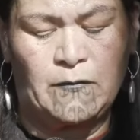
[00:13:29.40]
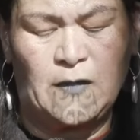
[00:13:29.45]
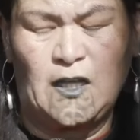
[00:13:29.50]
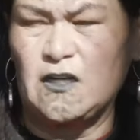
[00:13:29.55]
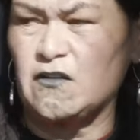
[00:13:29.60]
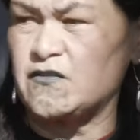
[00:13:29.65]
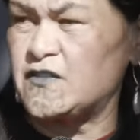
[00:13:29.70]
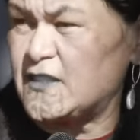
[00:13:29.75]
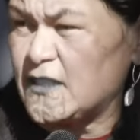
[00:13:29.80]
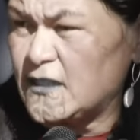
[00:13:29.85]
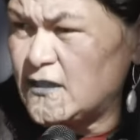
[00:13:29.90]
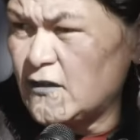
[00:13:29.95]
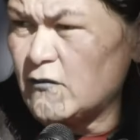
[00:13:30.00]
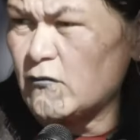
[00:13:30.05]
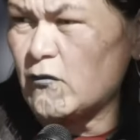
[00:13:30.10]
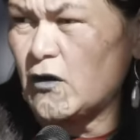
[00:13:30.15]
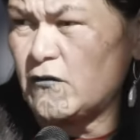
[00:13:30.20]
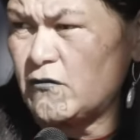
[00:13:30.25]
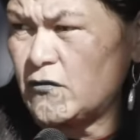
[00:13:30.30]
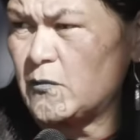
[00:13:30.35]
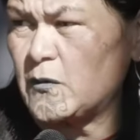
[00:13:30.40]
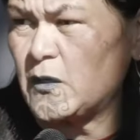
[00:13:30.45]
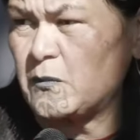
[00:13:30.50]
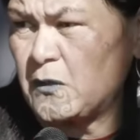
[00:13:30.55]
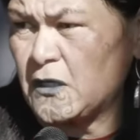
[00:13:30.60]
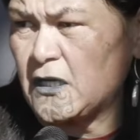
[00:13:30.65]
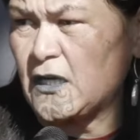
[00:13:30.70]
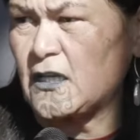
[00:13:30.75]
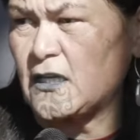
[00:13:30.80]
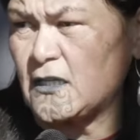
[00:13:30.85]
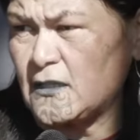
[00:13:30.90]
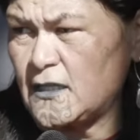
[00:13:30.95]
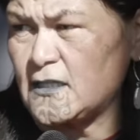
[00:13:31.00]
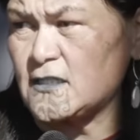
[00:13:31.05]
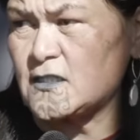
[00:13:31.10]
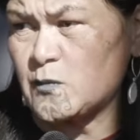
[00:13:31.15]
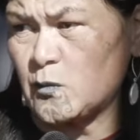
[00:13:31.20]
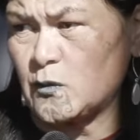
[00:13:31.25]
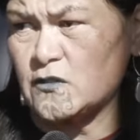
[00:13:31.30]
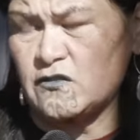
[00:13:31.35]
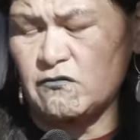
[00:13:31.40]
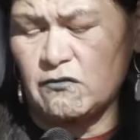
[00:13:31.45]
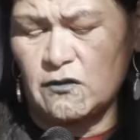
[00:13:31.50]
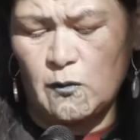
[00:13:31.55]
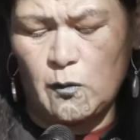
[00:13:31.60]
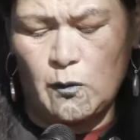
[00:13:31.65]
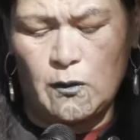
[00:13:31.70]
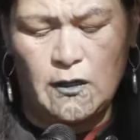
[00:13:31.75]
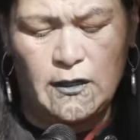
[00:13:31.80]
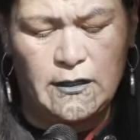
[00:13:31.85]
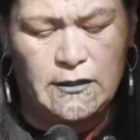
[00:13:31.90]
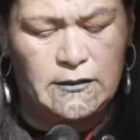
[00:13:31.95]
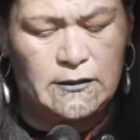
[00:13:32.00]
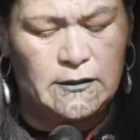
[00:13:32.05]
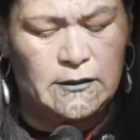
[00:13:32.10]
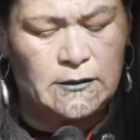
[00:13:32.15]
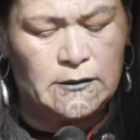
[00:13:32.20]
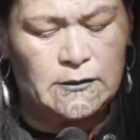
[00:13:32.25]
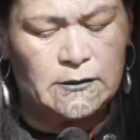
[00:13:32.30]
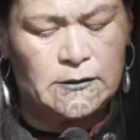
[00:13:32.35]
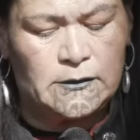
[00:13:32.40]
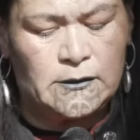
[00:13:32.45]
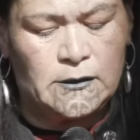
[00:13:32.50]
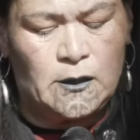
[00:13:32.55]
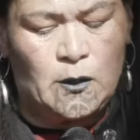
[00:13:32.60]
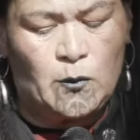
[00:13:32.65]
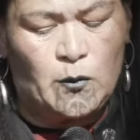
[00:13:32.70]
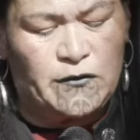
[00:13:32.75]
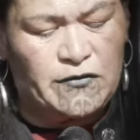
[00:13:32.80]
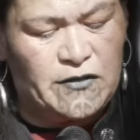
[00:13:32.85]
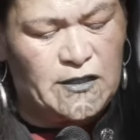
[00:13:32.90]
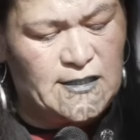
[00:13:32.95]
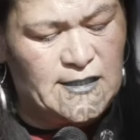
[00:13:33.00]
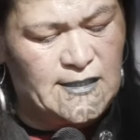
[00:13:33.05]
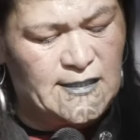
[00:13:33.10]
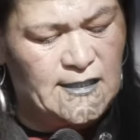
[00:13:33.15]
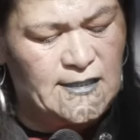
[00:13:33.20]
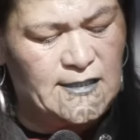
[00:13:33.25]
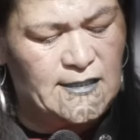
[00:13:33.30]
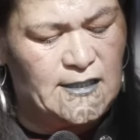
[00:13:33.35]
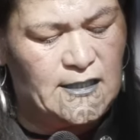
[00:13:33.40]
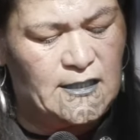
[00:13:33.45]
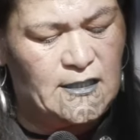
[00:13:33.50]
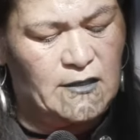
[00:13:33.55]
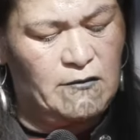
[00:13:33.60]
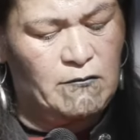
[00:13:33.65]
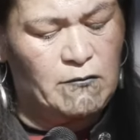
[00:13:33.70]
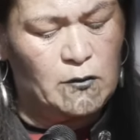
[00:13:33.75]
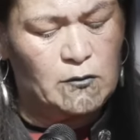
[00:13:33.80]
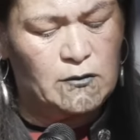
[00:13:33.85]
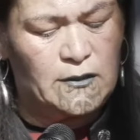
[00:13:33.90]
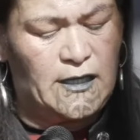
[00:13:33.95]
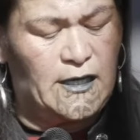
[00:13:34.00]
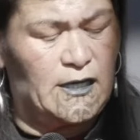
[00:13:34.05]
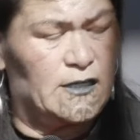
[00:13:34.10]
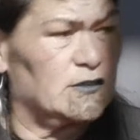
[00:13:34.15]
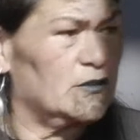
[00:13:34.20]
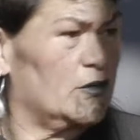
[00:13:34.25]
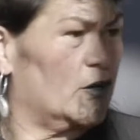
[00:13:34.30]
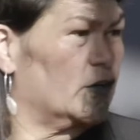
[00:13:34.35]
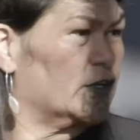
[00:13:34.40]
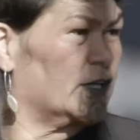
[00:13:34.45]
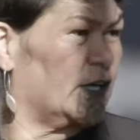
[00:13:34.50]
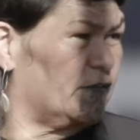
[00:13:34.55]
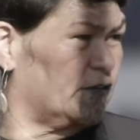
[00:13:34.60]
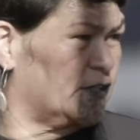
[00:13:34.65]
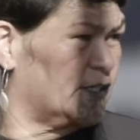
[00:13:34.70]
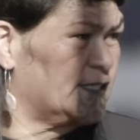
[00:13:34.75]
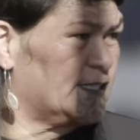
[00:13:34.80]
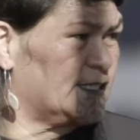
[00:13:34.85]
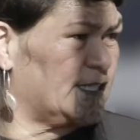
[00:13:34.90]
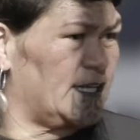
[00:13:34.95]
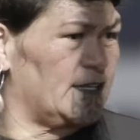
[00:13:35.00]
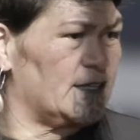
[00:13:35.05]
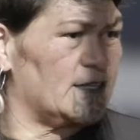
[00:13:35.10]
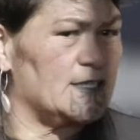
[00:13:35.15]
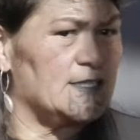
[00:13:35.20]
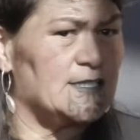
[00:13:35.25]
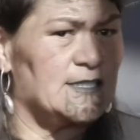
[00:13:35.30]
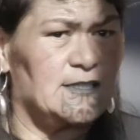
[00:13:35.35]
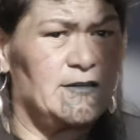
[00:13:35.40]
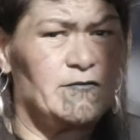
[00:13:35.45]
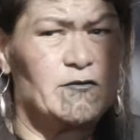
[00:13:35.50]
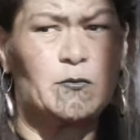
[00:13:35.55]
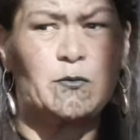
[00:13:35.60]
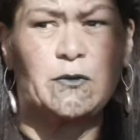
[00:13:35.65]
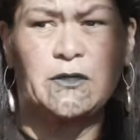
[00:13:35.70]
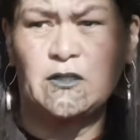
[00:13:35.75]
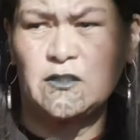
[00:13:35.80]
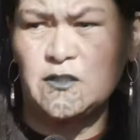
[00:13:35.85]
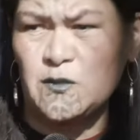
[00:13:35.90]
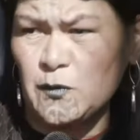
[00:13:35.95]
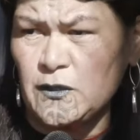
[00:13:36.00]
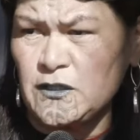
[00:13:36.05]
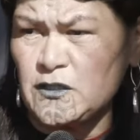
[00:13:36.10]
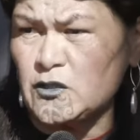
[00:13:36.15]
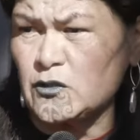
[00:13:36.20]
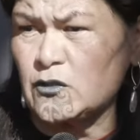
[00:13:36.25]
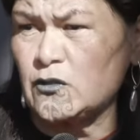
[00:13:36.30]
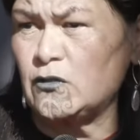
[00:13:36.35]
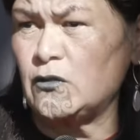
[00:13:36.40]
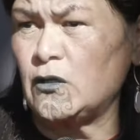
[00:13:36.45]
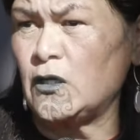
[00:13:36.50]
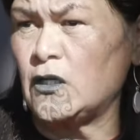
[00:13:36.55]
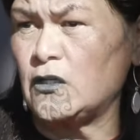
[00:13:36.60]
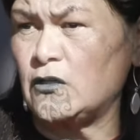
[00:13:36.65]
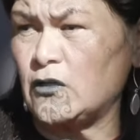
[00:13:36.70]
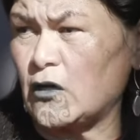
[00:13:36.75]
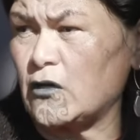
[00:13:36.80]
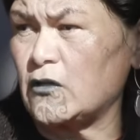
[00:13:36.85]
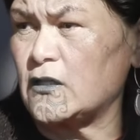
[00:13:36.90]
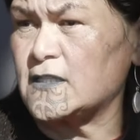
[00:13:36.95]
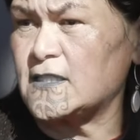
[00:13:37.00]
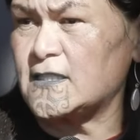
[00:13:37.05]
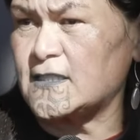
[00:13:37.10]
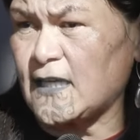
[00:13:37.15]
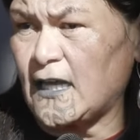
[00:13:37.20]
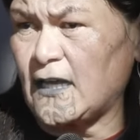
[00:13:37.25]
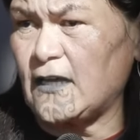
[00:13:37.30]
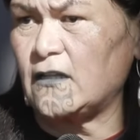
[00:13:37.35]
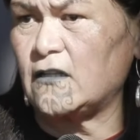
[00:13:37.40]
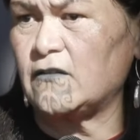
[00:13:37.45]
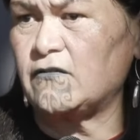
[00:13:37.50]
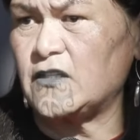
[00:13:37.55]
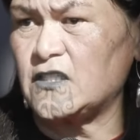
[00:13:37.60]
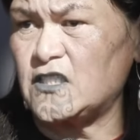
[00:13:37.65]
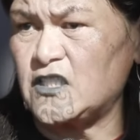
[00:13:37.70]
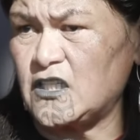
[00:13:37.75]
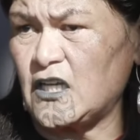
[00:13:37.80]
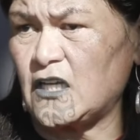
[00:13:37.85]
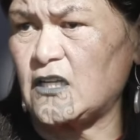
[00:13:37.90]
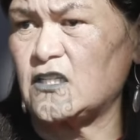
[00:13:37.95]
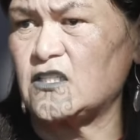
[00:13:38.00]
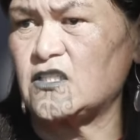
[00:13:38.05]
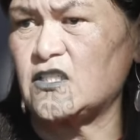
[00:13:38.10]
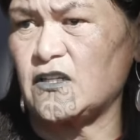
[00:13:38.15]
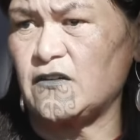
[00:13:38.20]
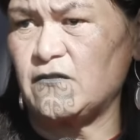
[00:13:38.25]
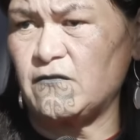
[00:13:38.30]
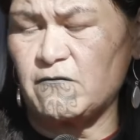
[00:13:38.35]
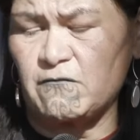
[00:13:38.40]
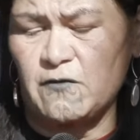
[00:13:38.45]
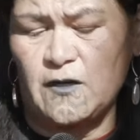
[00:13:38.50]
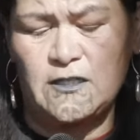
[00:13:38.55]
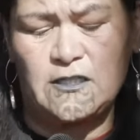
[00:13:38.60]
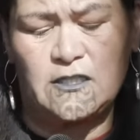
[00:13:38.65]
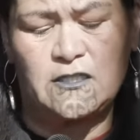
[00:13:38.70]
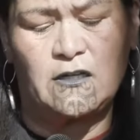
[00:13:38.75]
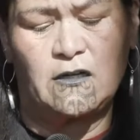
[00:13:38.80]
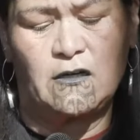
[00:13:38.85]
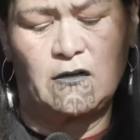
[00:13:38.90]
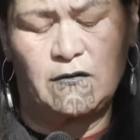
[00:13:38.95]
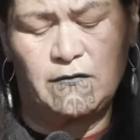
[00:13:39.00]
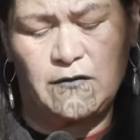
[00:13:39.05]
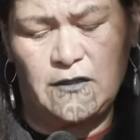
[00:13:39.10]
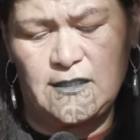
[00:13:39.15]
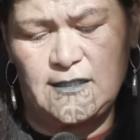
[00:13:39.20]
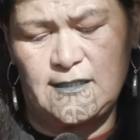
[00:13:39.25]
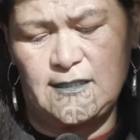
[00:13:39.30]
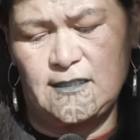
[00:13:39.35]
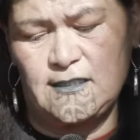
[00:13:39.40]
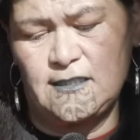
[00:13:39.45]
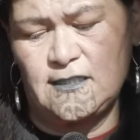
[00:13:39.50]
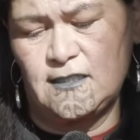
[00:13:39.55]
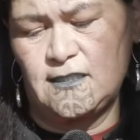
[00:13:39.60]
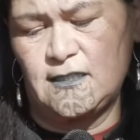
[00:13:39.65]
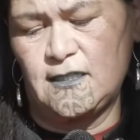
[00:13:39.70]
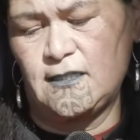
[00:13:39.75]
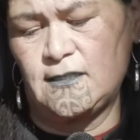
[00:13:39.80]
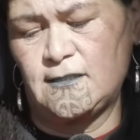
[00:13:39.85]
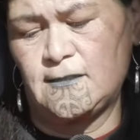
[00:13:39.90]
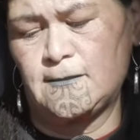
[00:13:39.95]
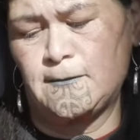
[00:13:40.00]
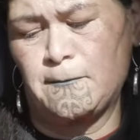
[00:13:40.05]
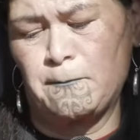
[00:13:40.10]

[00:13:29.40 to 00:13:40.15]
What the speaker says: And I've said that right from the beginning, that's what's required. We've consistently ruled out co-governance at this level because we do know the scale of the challenge in front of these entities.